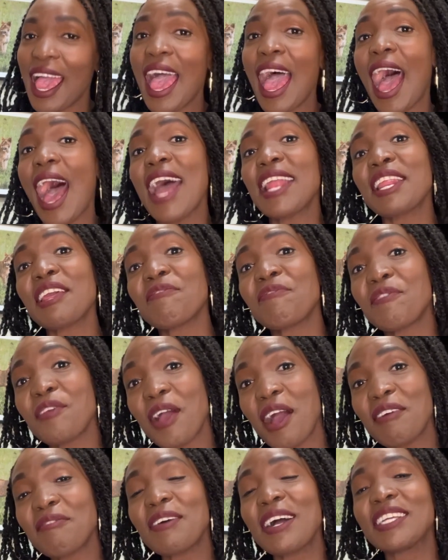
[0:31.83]
And if you
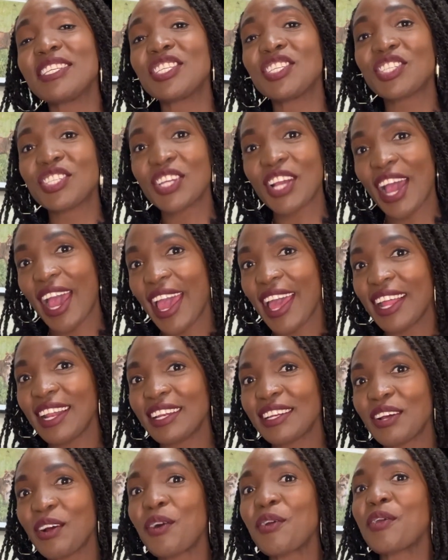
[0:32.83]
have a child
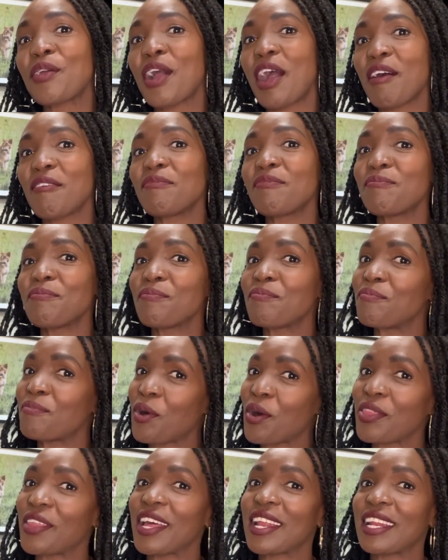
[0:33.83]
or you have more
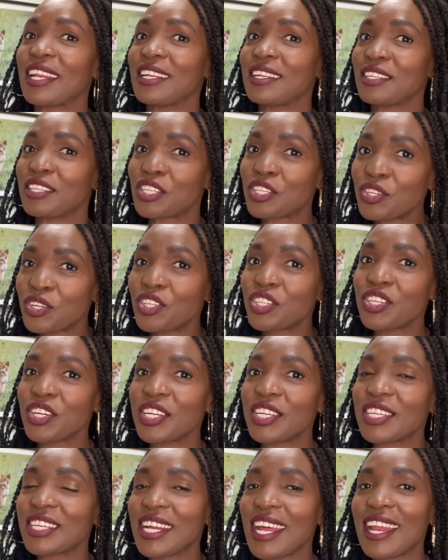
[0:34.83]
than 2
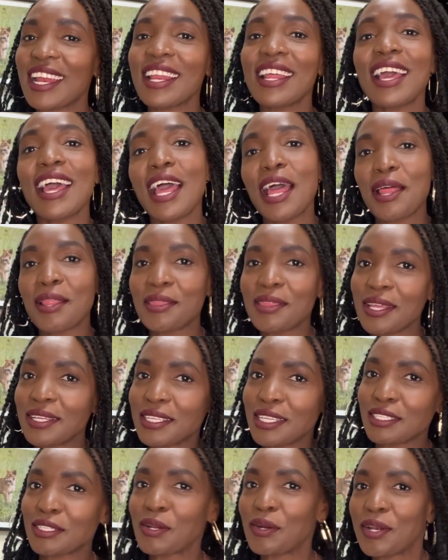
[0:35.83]
children, this
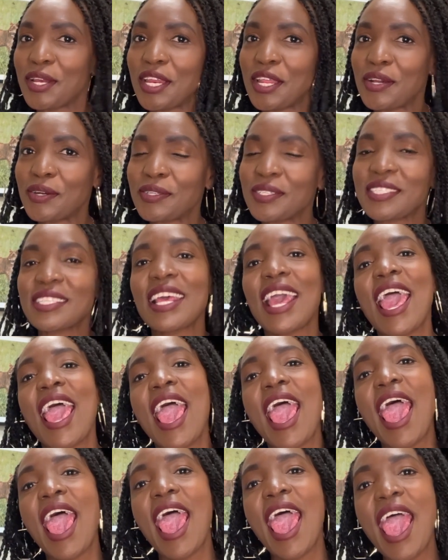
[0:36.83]
is good news.
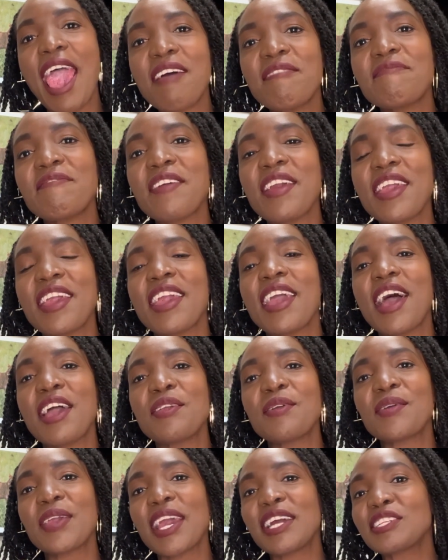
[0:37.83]
Every year you
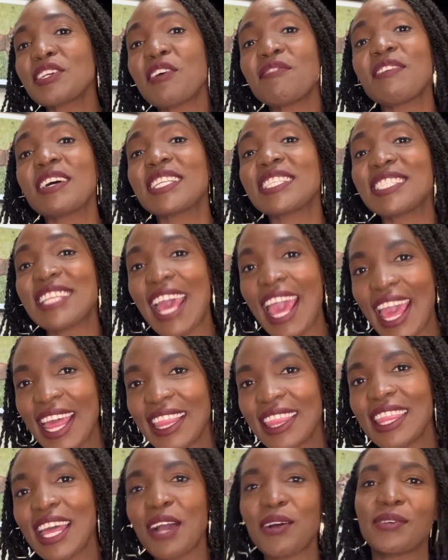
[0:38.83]
get over
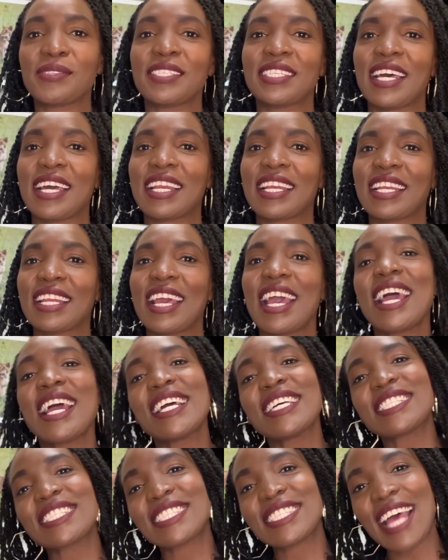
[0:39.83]
10,000
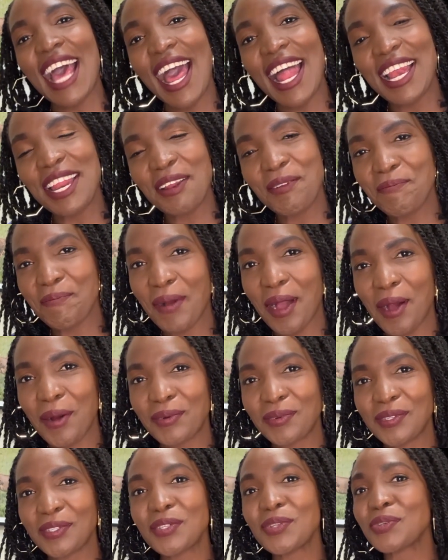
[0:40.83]
sterling
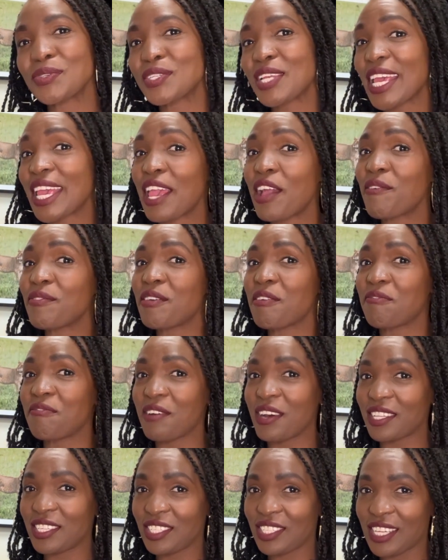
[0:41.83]
pound to take care of the
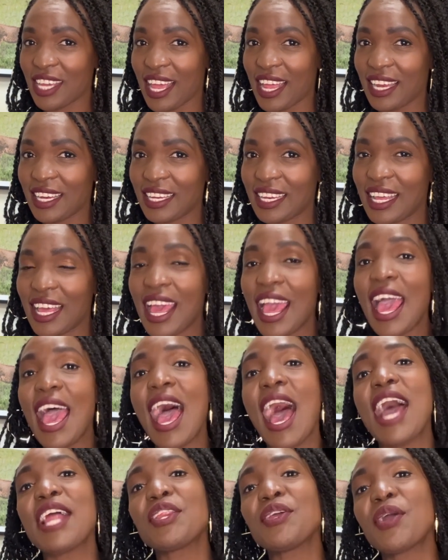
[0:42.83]
first child.
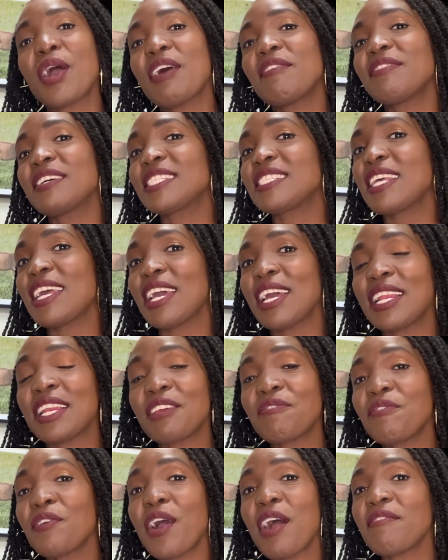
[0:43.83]
And if
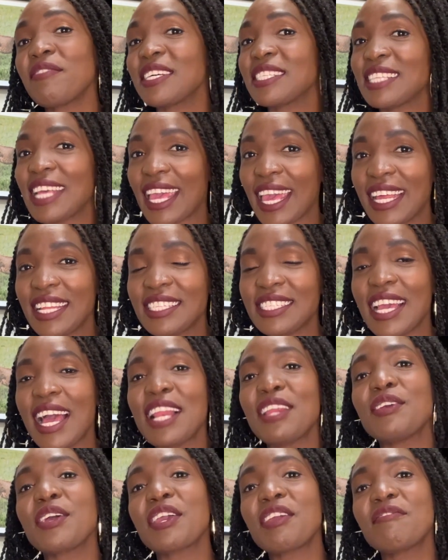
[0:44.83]
you have a second child,
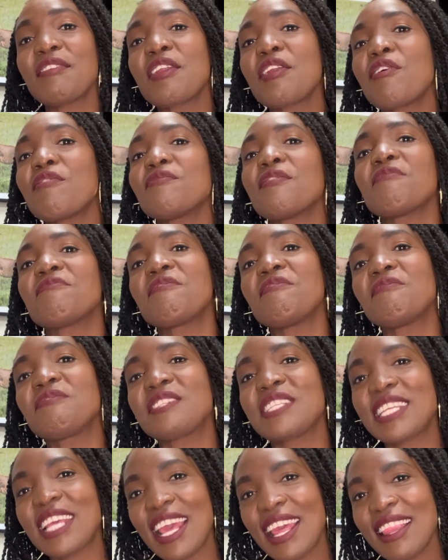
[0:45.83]
you're given over
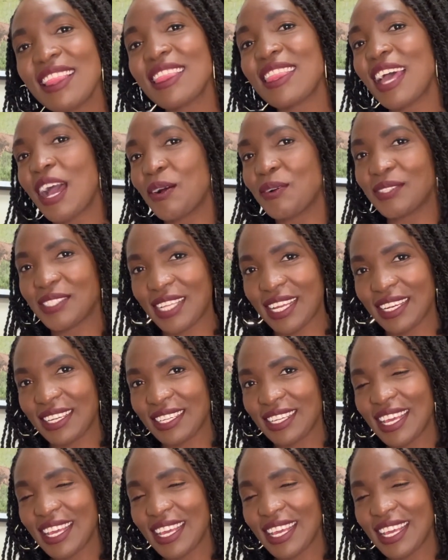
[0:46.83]
15,000